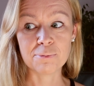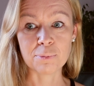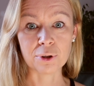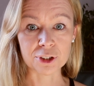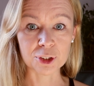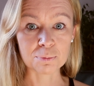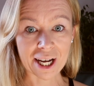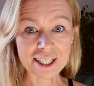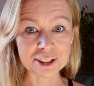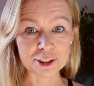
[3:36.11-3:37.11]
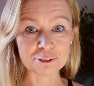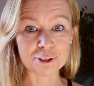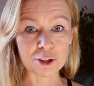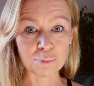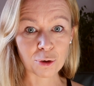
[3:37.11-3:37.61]
perspective
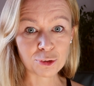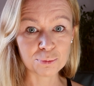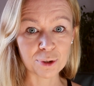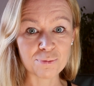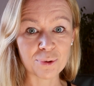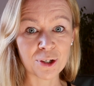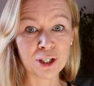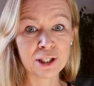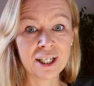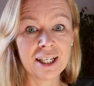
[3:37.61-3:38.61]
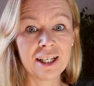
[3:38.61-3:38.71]
than most people.